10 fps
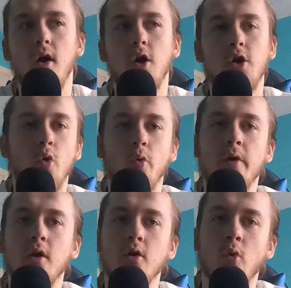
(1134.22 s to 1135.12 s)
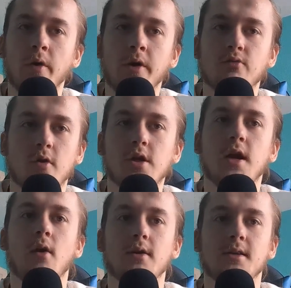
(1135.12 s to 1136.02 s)
No one is rushing
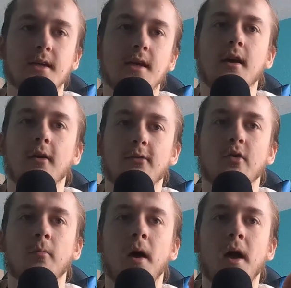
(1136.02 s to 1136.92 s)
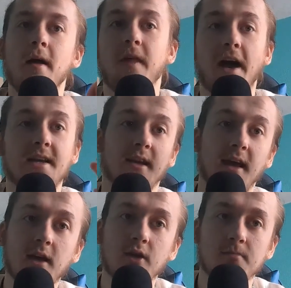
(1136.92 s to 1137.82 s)
out to see a film that is
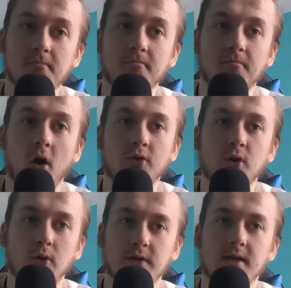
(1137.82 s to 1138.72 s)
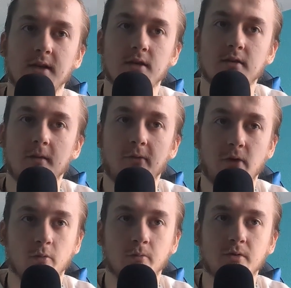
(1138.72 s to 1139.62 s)
like Martin Scorsese's
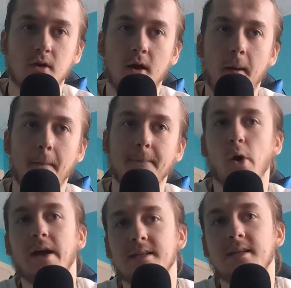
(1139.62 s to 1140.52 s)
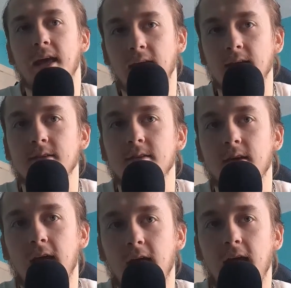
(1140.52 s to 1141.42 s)
films, but isn't his
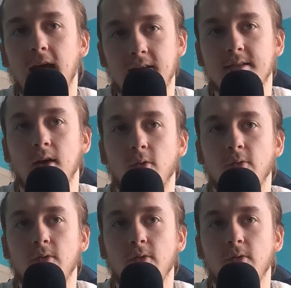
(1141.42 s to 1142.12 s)
itself.